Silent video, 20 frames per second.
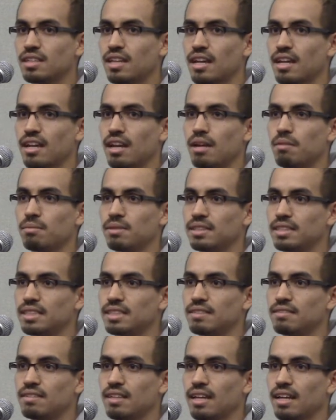And I
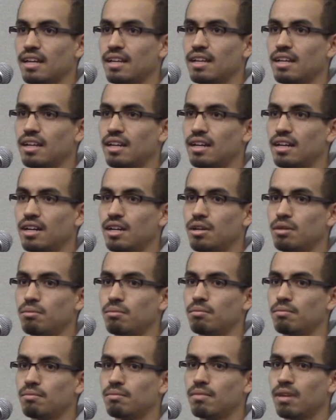believe that
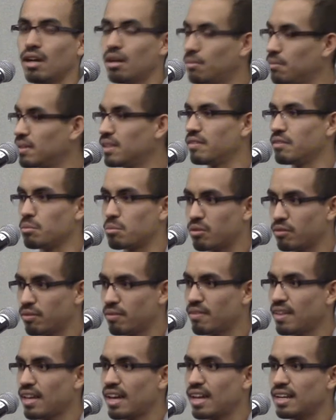I'll be living proof of
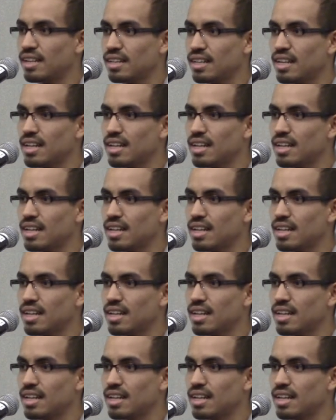that.